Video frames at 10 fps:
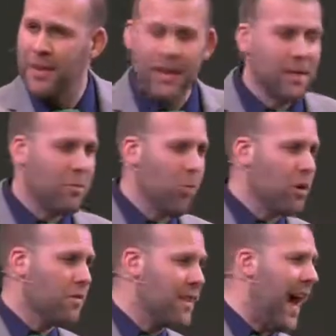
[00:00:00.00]
It, the
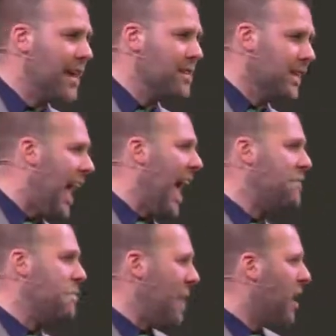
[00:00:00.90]
Word of God is
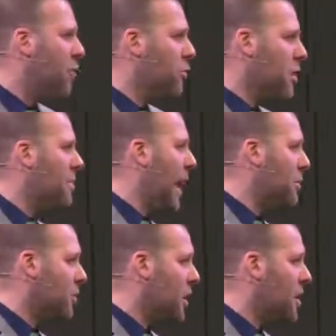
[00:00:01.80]
alive and powerful, the
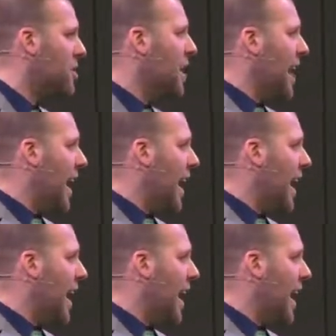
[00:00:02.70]
Bible says,